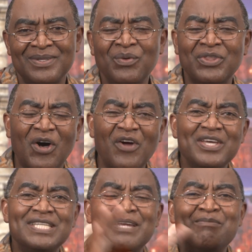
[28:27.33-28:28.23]
With all
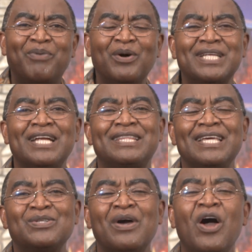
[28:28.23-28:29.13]
these important
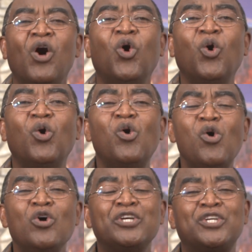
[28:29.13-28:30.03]
things,
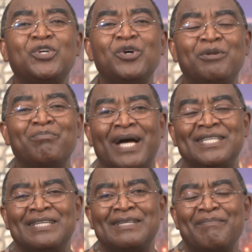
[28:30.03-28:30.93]
who should
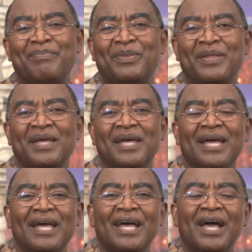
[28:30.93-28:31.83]
budget?
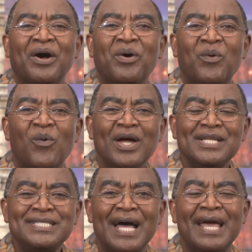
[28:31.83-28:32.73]

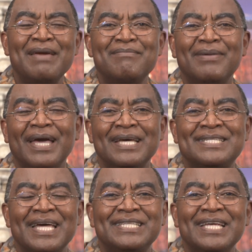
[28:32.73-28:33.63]
One time, a
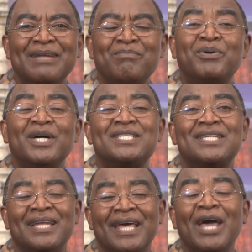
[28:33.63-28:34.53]
certain
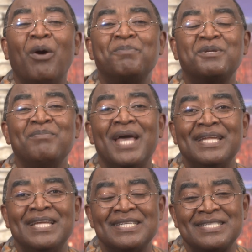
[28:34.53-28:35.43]
person helped me
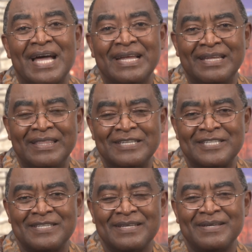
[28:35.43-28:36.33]
understand this.